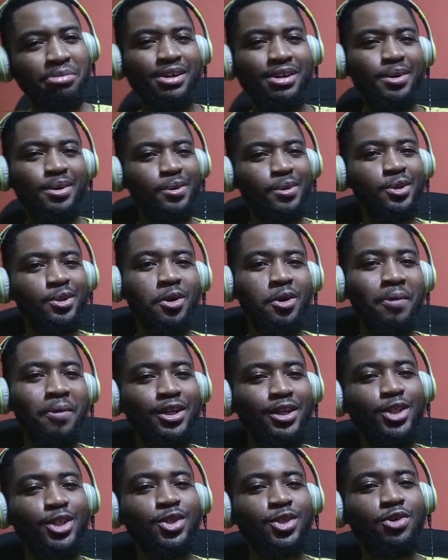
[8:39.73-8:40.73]
Bro, hold up,
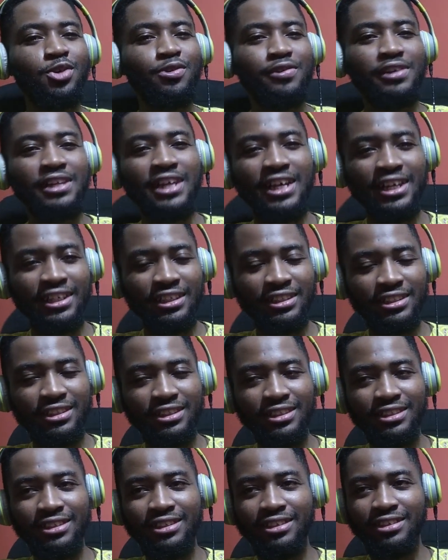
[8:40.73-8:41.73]
I just thought of a line.
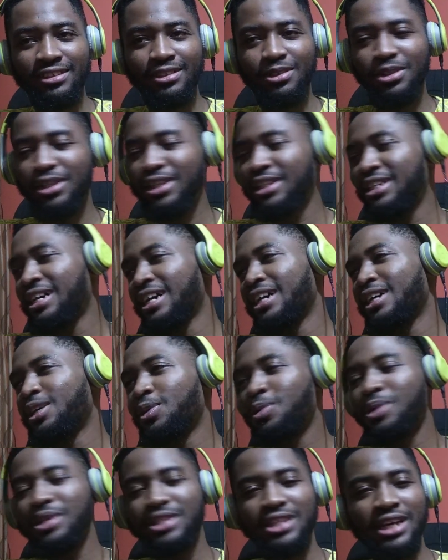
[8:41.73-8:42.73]
Okay, nah, you
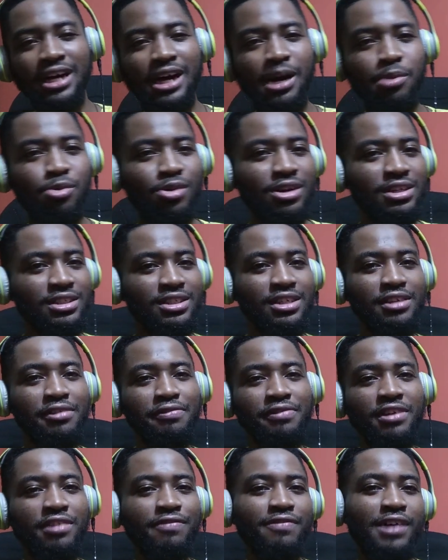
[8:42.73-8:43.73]
know enter. I want to say the
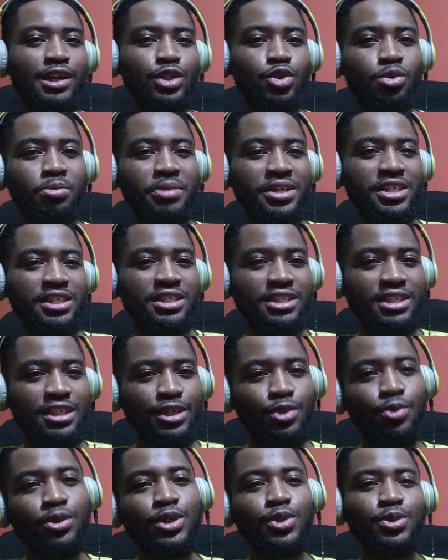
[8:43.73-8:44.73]
Fear Factor Medee
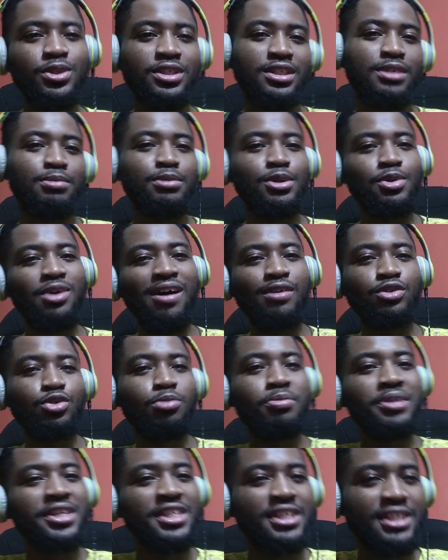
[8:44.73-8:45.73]
T. When you see me, you have
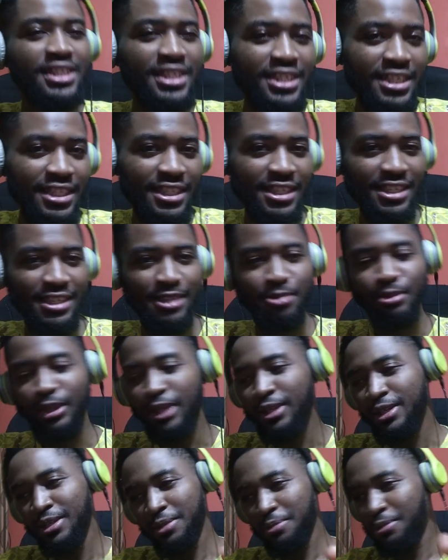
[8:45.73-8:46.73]
to meditate.
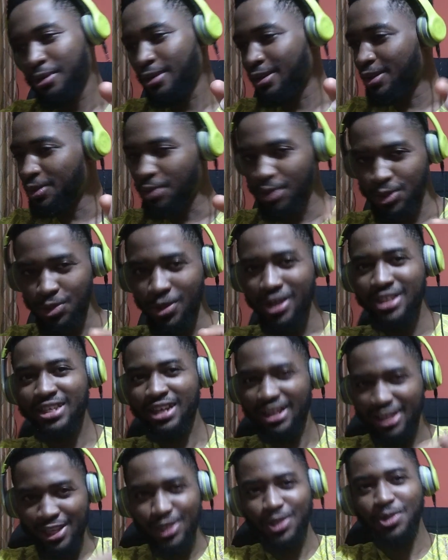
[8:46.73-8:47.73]
But you know to
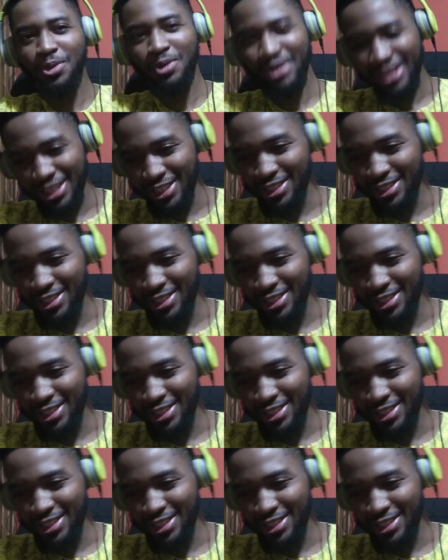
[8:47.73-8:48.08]
enter. Let's go.